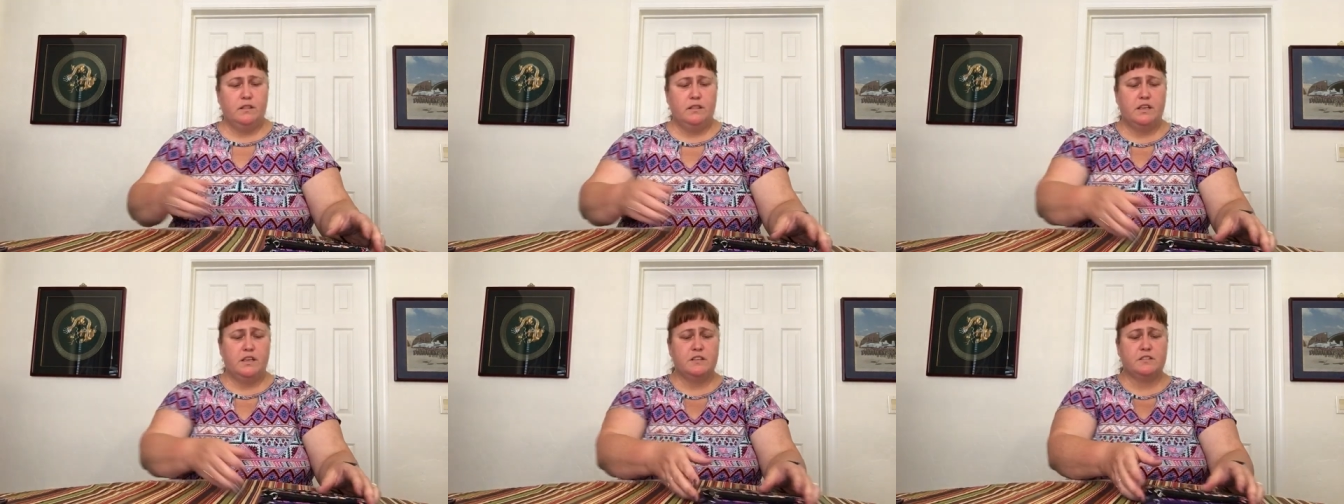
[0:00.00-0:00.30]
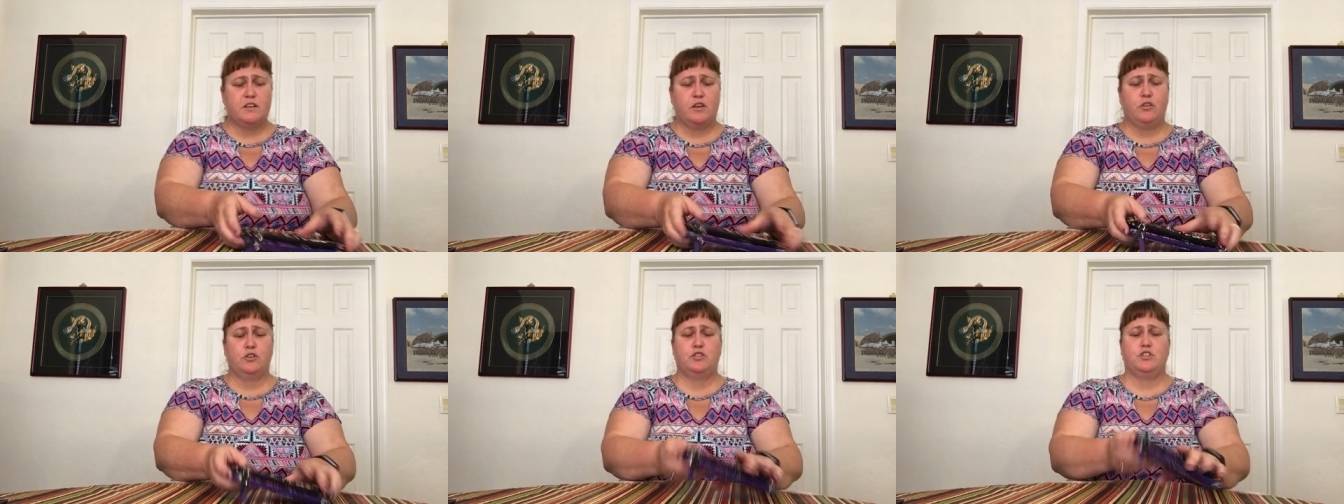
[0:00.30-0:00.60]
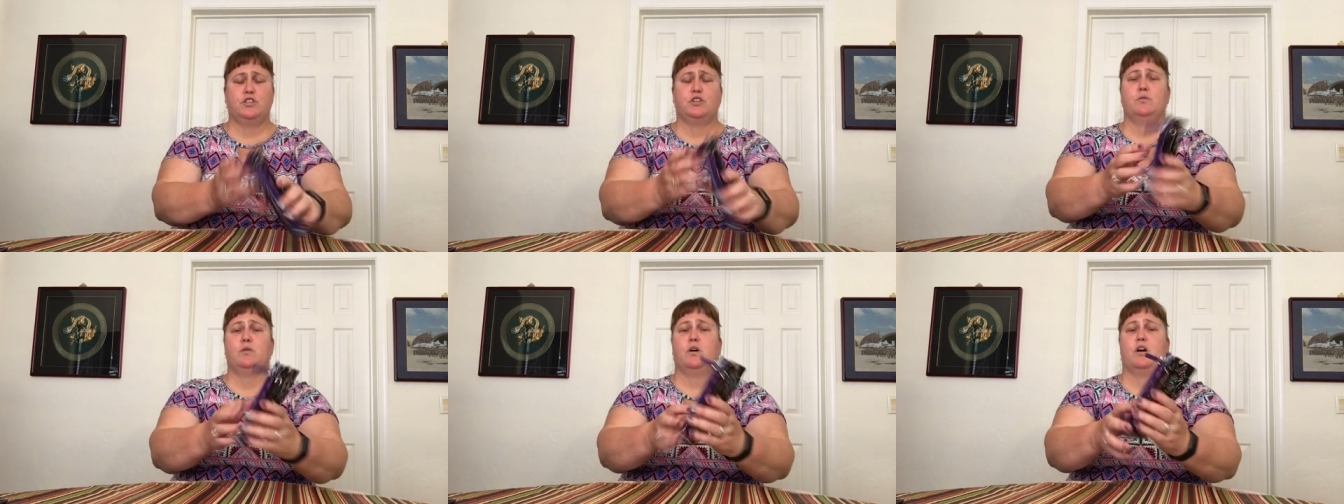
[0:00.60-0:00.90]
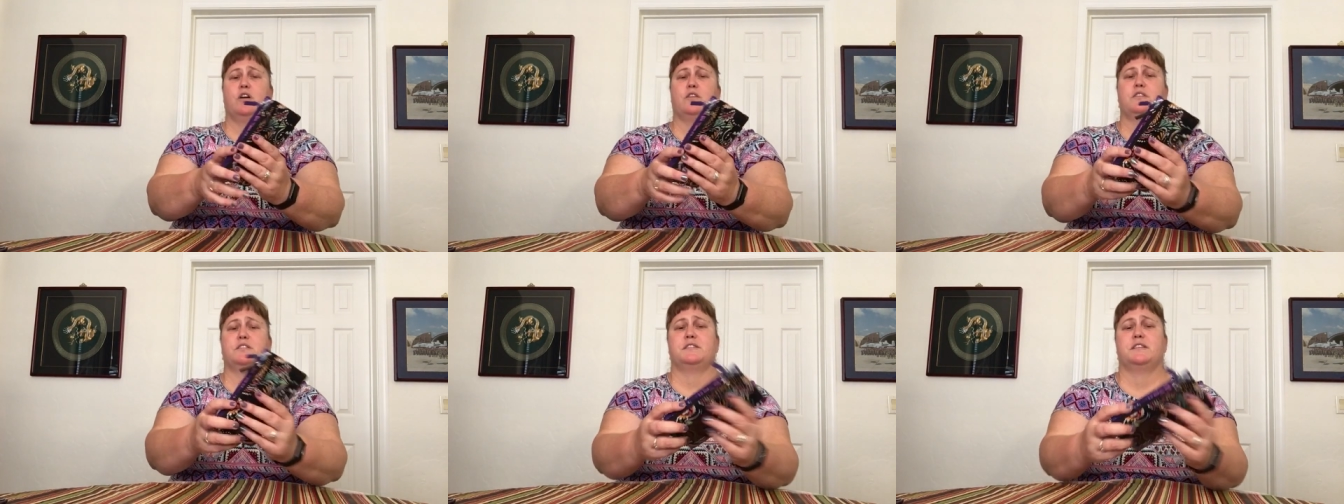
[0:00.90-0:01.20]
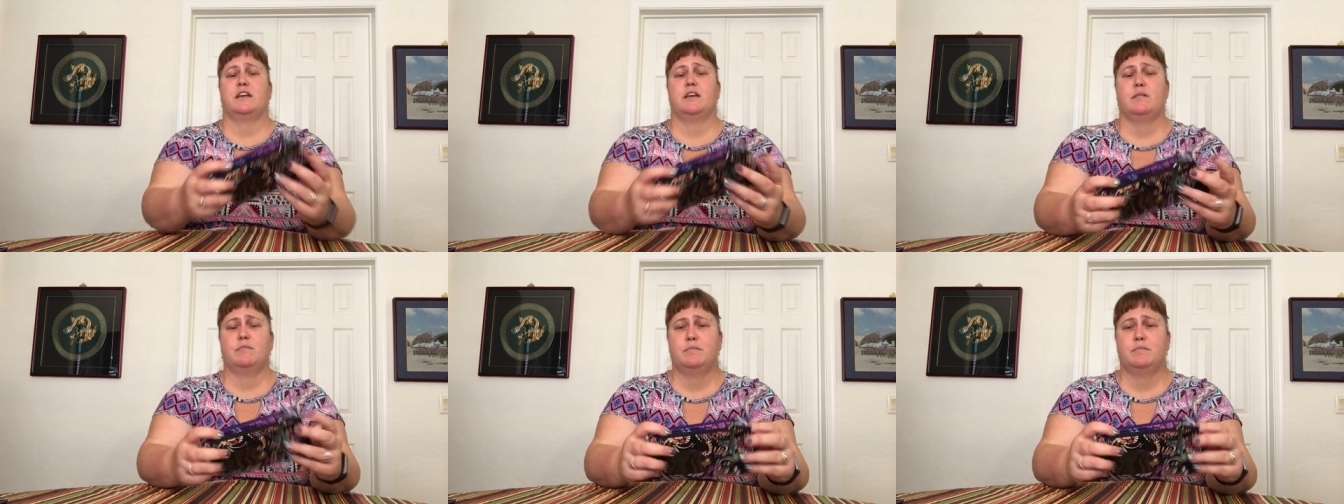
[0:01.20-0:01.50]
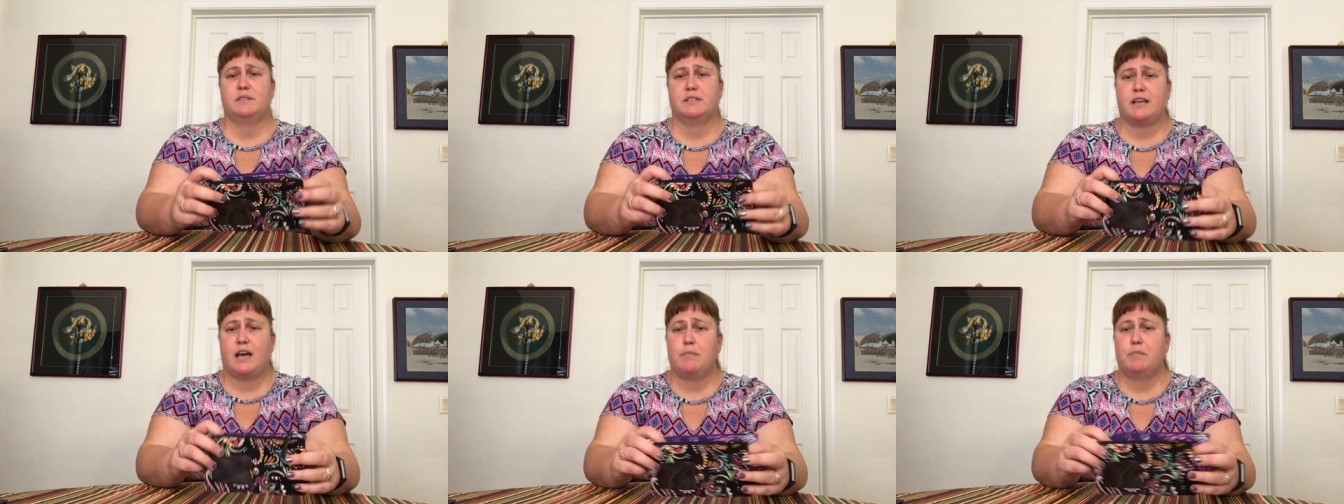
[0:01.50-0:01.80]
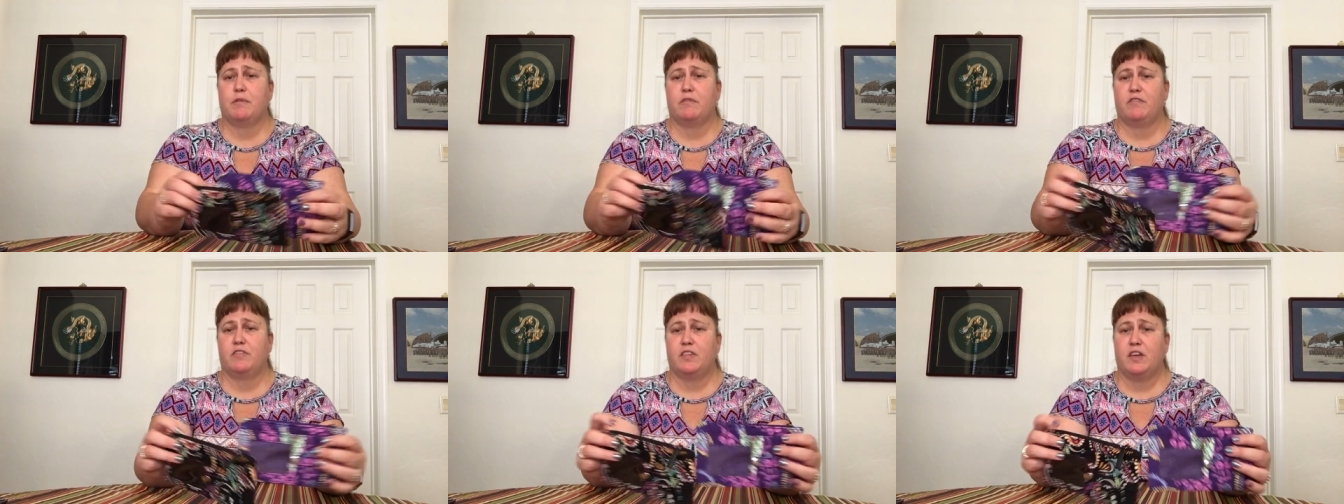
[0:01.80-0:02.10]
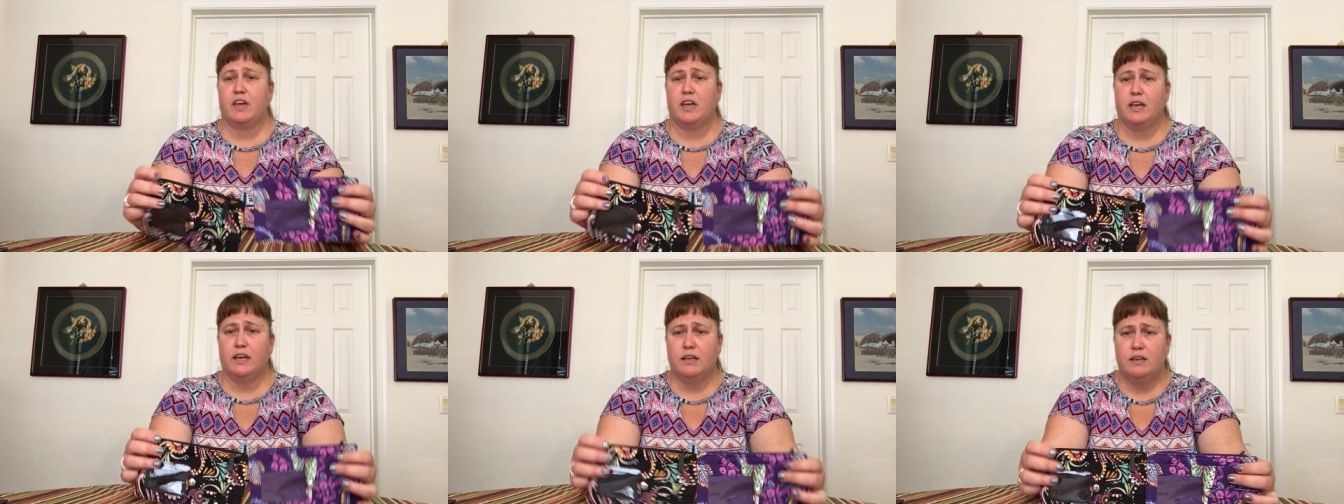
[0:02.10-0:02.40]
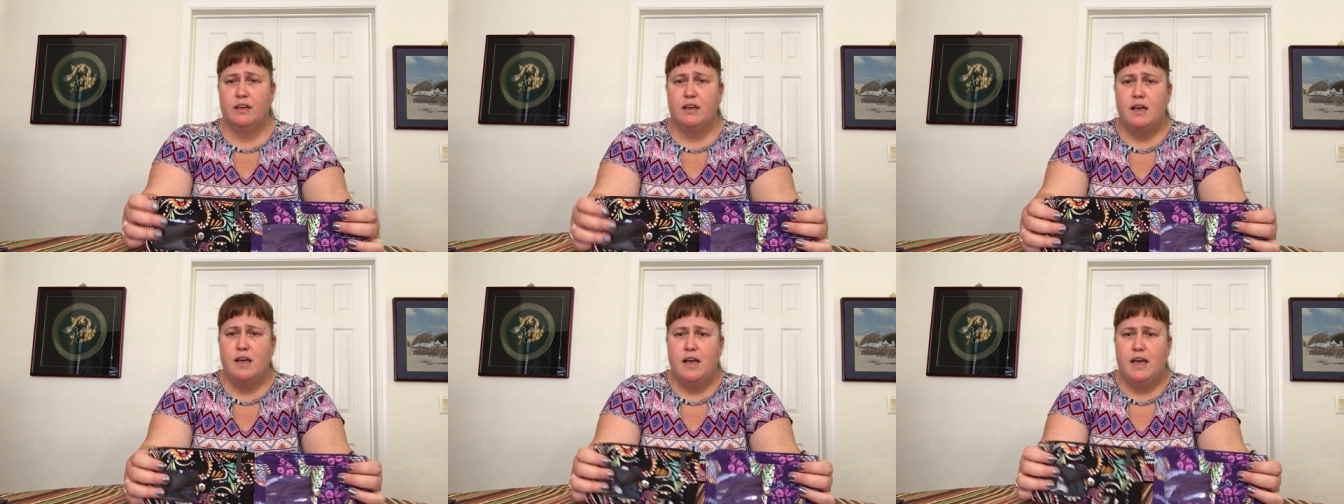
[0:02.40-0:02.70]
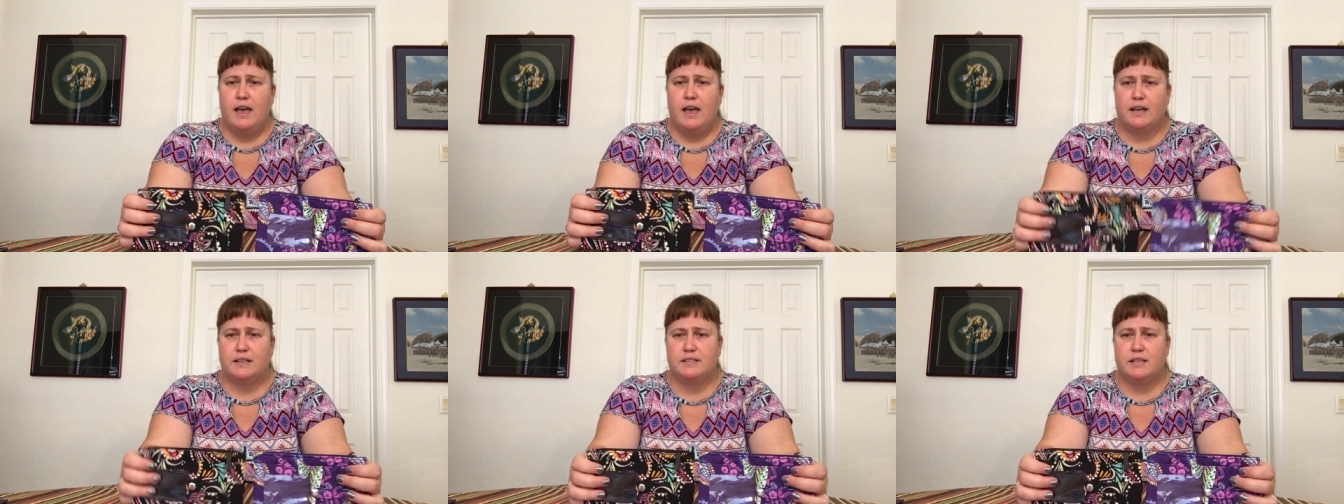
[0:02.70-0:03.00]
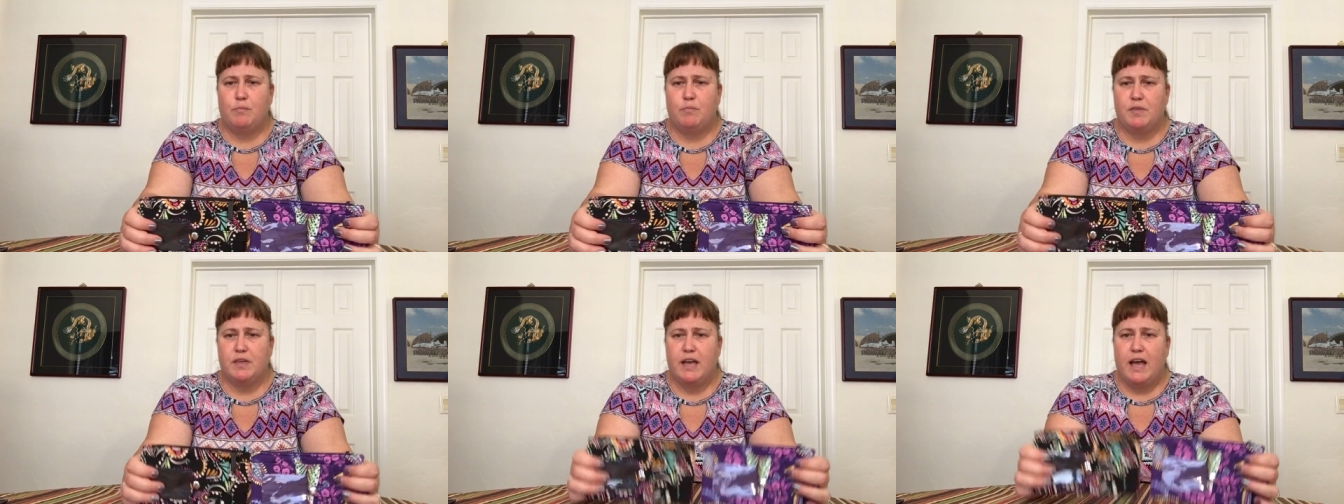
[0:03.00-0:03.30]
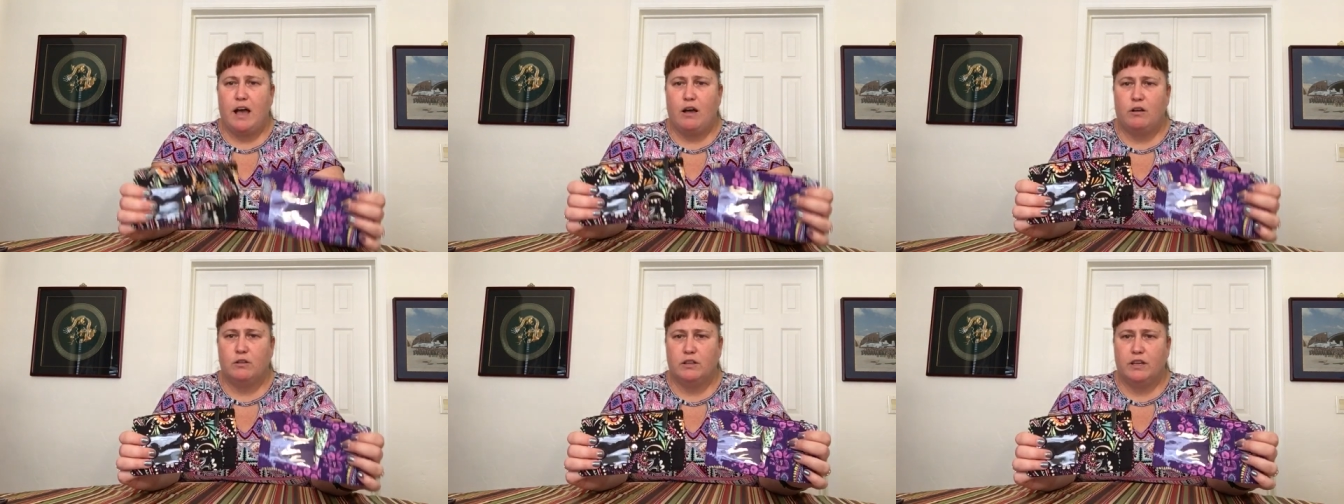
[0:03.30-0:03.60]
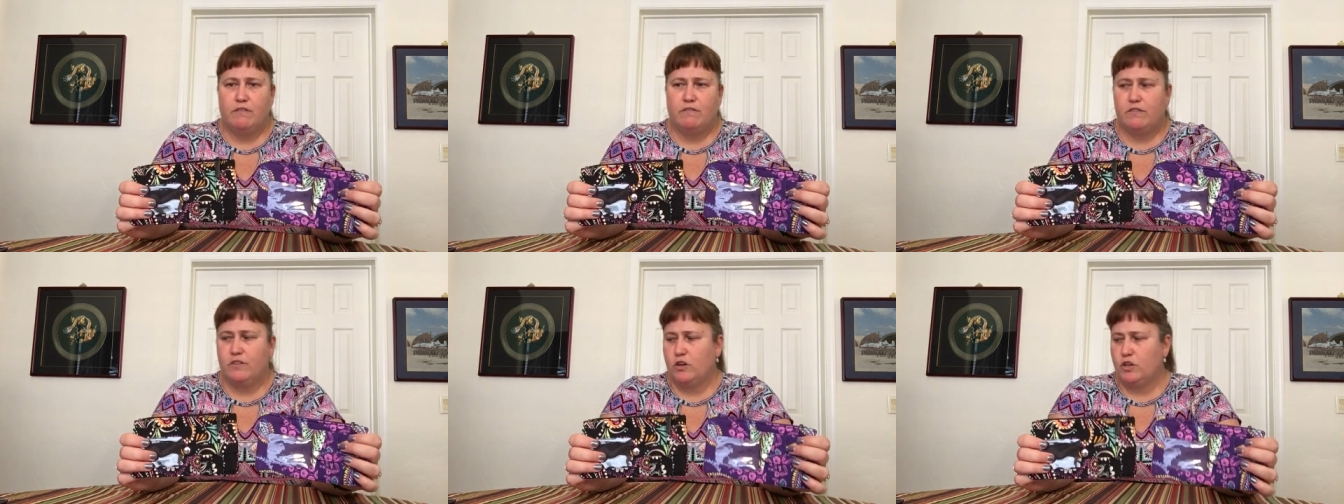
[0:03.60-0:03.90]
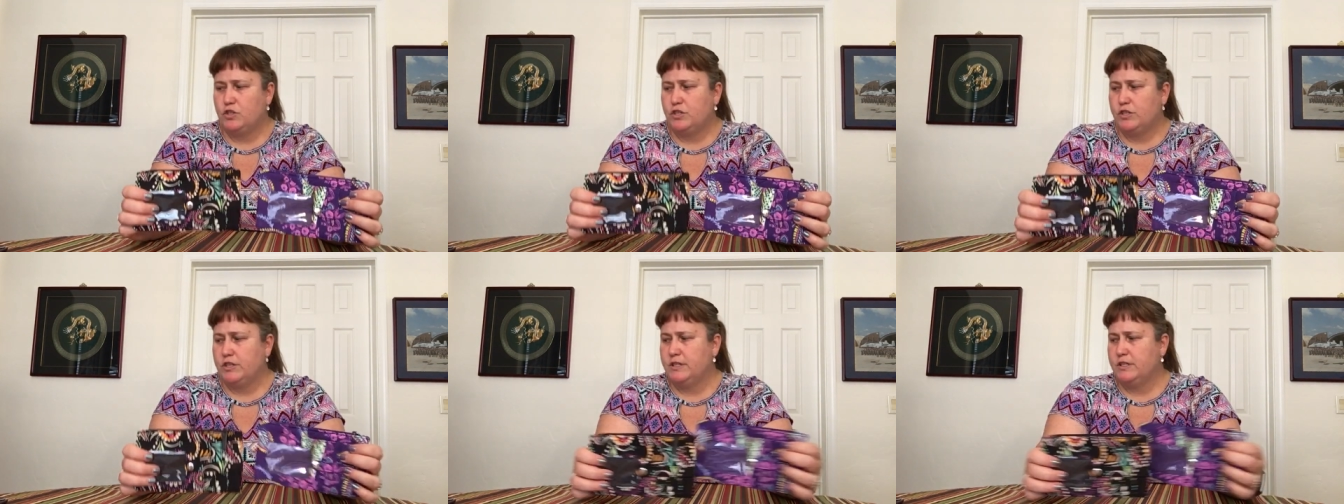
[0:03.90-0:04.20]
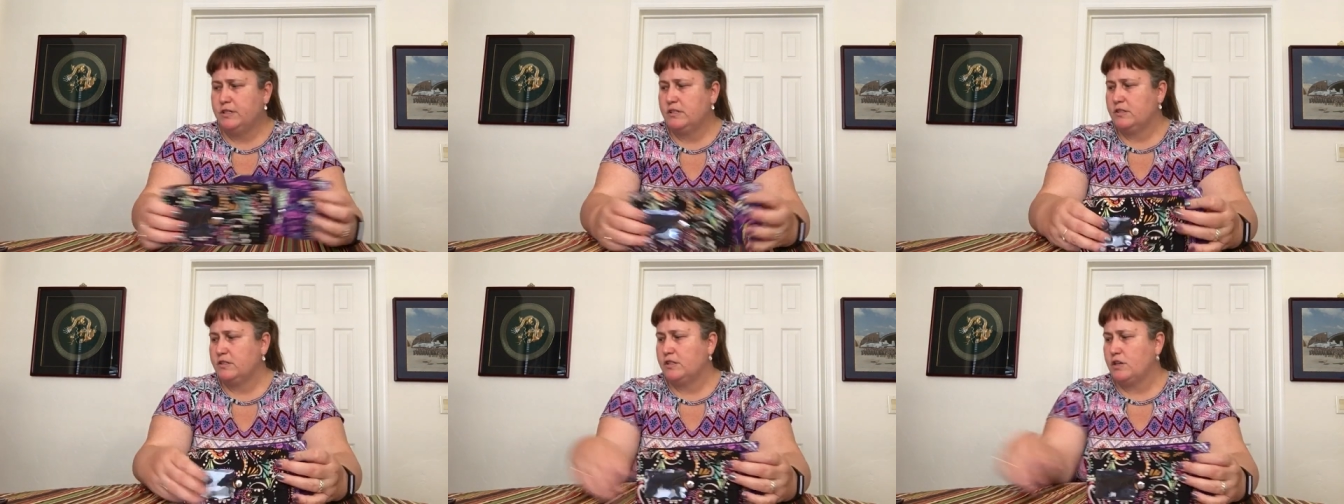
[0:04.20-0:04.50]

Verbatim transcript: These other two are the same type of thing, except the outlet versions.